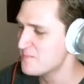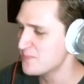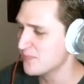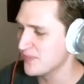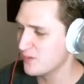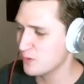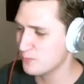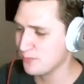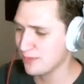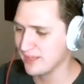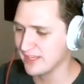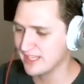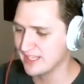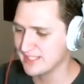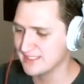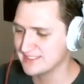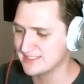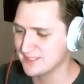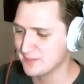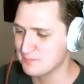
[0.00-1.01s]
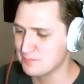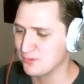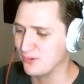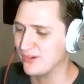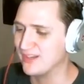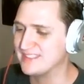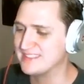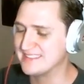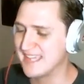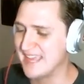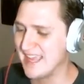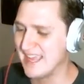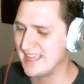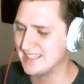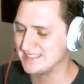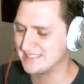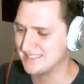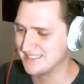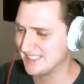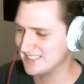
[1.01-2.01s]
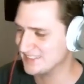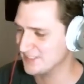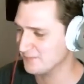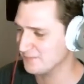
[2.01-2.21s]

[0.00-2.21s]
We're playing against Prince Ass. He's a